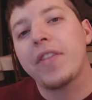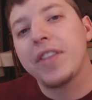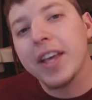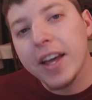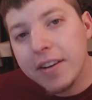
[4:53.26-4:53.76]

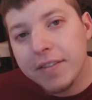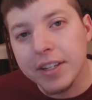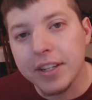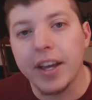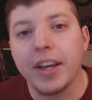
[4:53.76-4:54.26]
the end of the
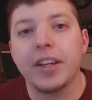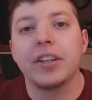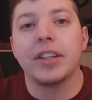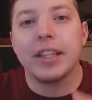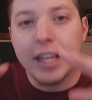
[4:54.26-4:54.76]
day,
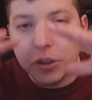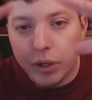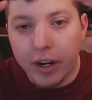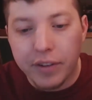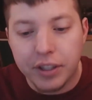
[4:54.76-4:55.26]
that's
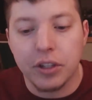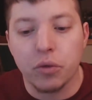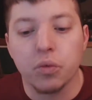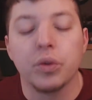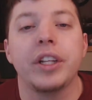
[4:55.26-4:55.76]
what
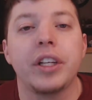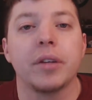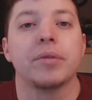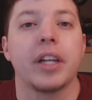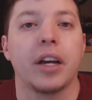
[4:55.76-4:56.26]
everything really
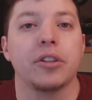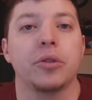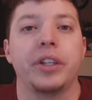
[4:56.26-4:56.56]
comes down to.